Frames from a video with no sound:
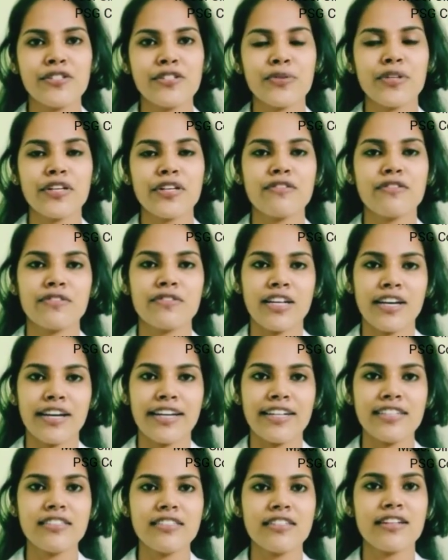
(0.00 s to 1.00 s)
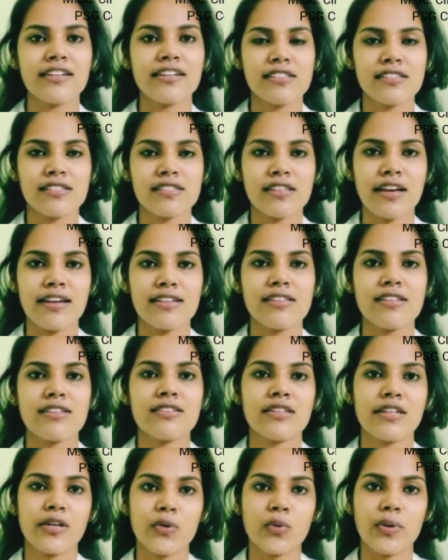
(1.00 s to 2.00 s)
tuning of diet and exercise
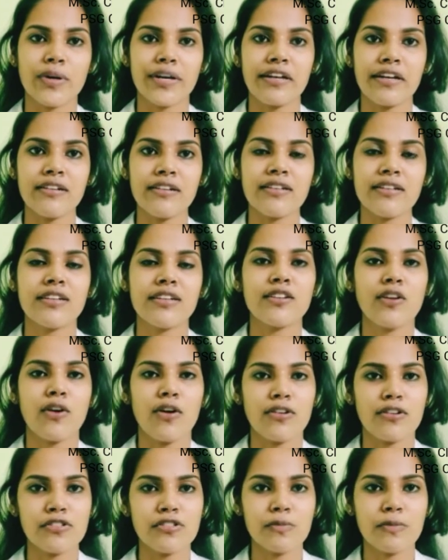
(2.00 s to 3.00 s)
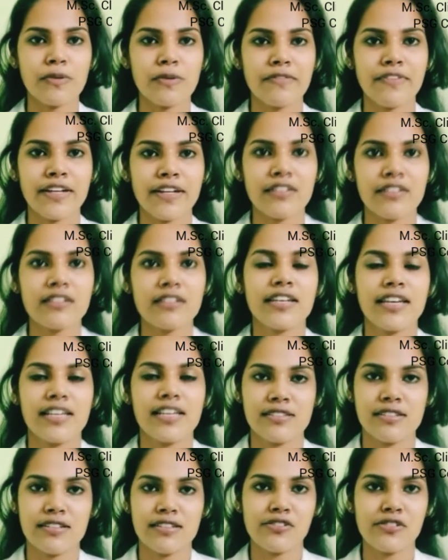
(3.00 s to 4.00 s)
is required in order to prevent
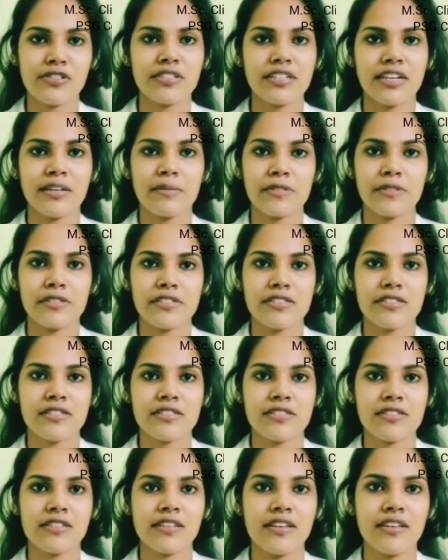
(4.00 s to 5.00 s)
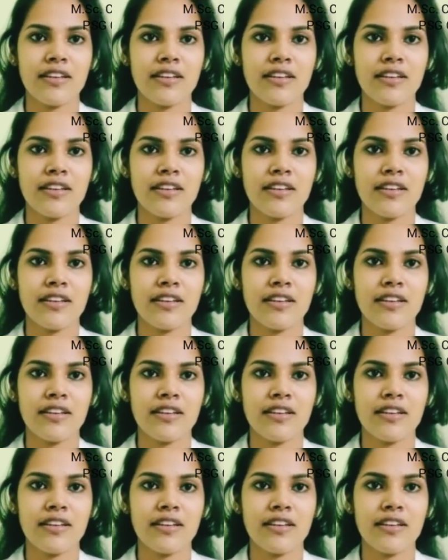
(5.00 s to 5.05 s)
gestational diabetes.